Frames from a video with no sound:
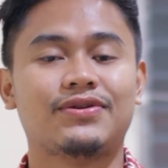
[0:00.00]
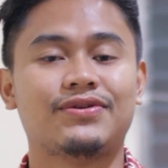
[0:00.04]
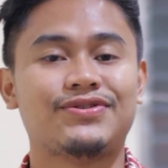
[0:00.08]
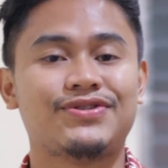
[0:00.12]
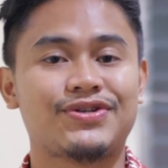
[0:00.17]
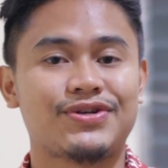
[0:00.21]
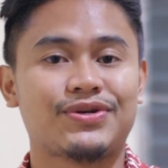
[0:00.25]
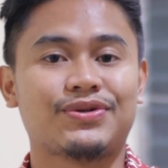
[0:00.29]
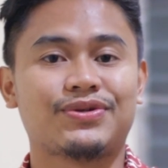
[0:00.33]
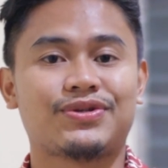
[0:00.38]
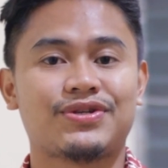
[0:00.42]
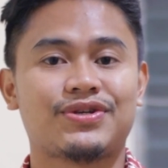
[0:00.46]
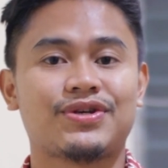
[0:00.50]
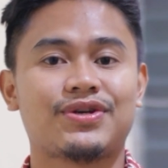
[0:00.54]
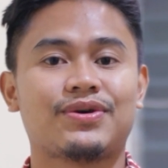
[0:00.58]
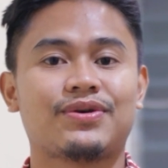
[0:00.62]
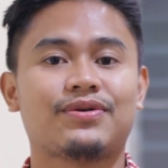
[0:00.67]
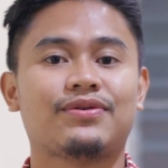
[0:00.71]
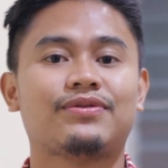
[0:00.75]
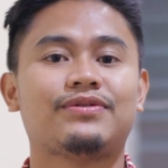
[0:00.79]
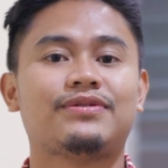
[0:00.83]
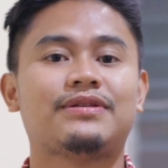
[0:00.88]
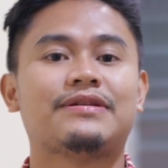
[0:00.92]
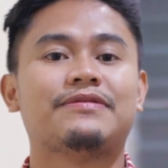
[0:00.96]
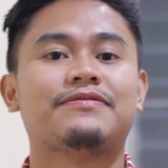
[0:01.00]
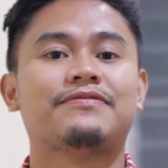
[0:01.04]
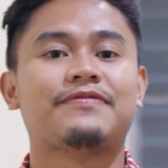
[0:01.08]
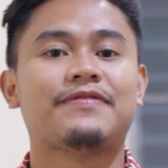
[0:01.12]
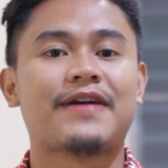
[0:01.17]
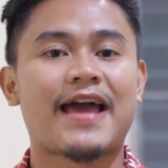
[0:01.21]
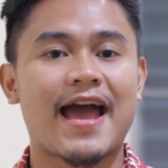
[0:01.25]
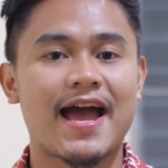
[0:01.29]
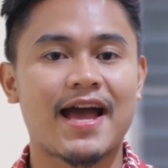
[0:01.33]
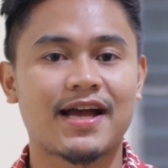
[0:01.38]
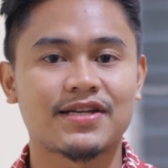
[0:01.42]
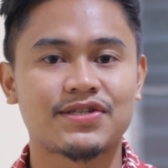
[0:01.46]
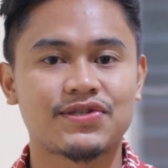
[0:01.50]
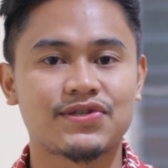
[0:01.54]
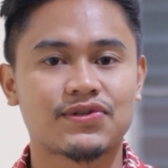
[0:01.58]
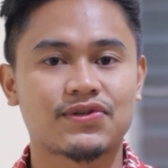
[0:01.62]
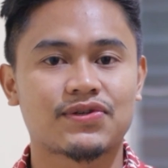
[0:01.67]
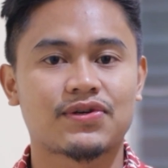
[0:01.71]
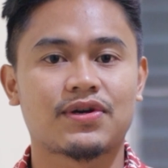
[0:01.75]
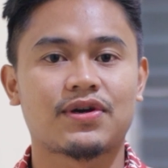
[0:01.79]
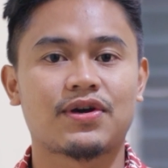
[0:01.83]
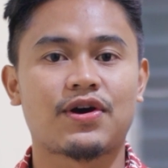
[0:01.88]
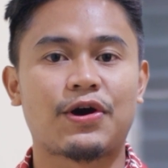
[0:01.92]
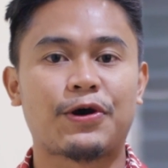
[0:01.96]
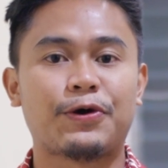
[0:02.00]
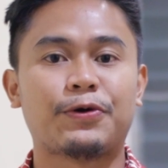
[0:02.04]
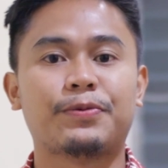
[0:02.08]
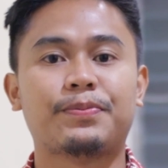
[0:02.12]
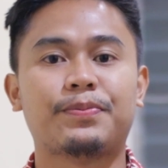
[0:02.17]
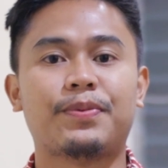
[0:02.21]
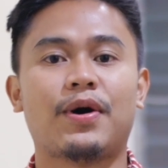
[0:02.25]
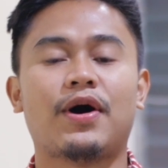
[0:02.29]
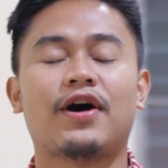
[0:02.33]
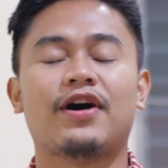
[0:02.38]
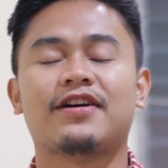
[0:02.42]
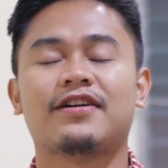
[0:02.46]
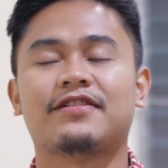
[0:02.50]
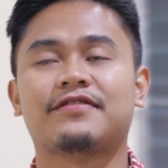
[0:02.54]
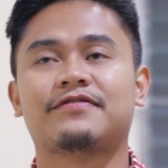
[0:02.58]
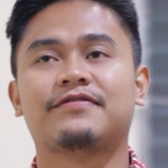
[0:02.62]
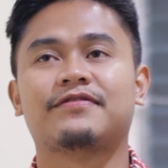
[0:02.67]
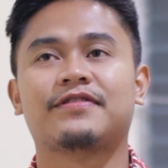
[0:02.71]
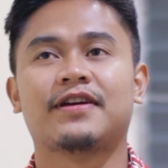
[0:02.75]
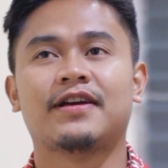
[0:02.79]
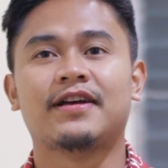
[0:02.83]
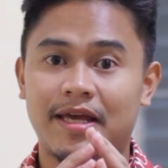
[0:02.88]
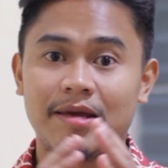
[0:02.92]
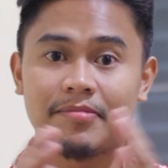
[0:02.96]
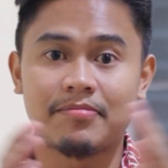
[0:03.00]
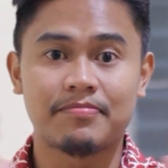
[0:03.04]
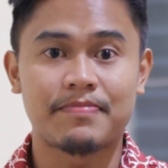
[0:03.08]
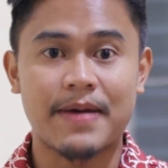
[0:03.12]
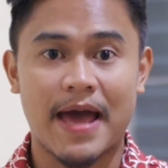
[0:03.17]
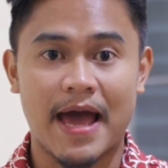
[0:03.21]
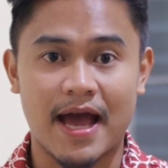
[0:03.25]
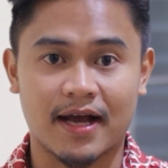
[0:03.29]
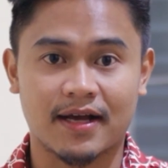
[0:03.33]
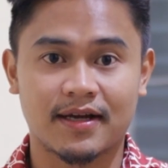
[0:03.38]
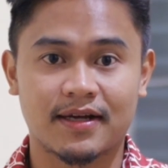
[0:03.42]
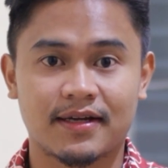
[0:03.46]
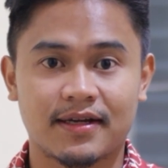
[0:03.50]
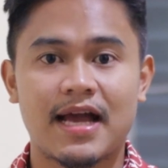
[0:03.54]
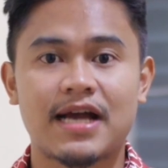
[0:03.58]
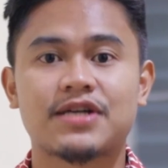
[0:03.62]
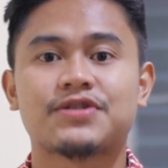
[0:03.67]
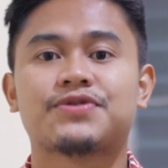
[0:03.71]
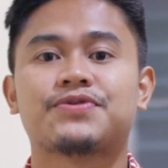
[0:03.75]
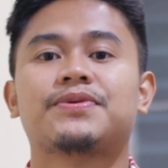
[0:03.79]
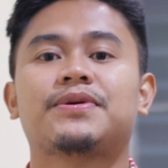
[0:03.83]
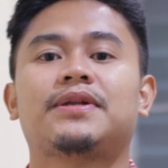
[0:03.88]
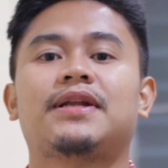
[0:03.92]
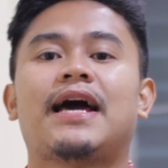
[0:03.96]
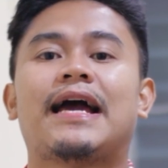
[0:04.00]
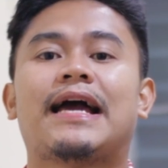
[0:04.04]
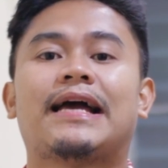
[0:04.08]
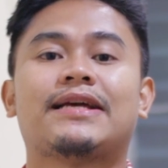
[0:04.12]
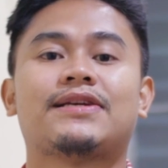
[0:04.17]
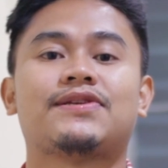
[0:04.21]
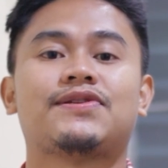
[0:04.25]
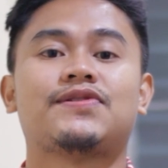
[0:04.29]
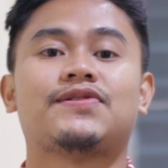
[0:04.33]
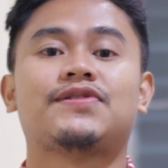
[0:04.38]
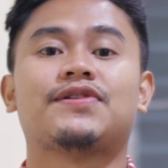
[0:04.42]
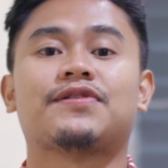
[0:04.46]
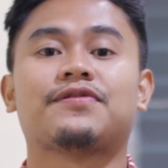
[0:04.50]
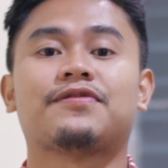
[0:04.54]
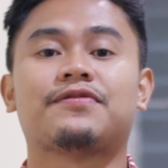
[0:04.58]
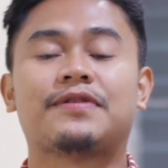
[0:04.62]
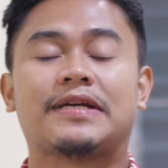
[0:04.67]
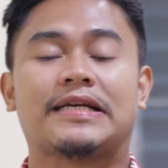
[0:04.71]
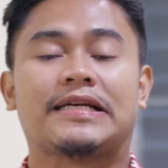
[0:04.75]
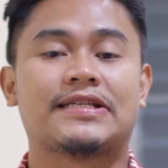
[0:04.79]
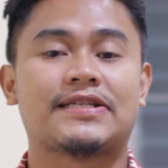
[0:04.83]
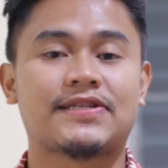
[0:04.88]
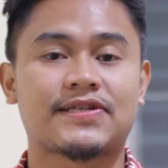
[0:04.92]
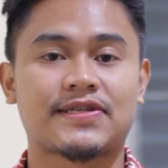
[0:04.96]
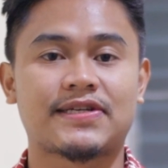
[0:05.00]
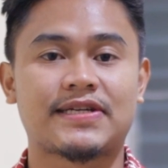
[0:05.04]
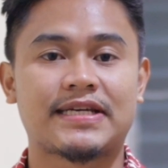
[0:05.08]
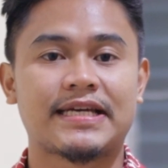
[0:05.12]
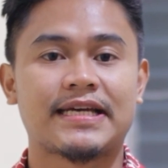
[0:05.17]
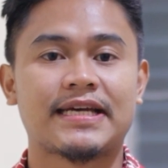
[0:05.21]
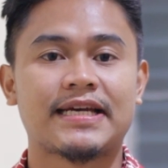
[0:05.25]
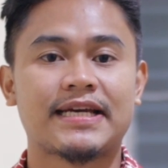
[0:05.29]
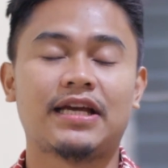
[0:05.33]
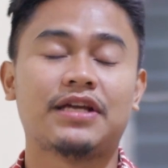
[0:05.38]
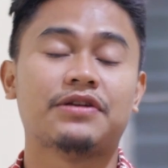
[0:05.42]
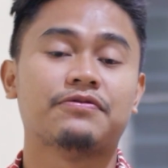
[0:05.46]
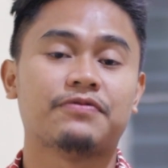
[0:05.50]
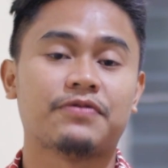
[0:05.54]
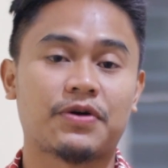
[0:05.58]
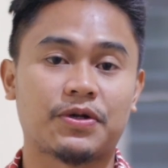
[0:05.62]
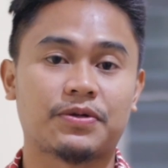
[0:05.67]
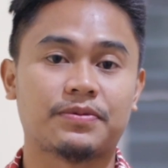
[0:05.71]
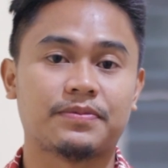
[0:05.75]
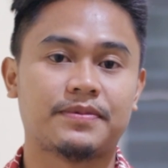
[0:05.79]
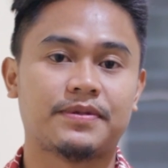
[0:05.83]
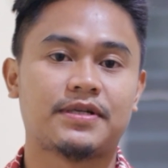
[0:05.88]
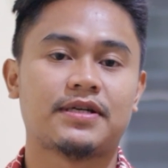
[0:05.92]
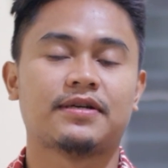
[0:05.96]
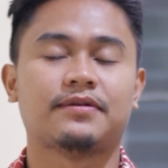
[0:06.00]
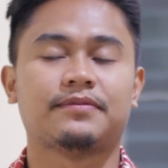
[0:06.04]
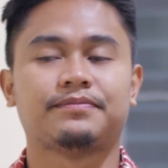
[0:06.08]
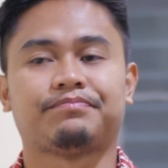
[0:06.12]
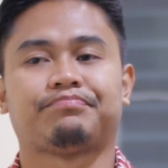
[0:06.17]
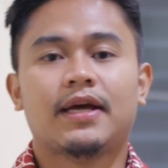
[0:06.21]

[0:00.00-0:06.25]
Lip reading: due to the vast scope of impact as well as the risk involved.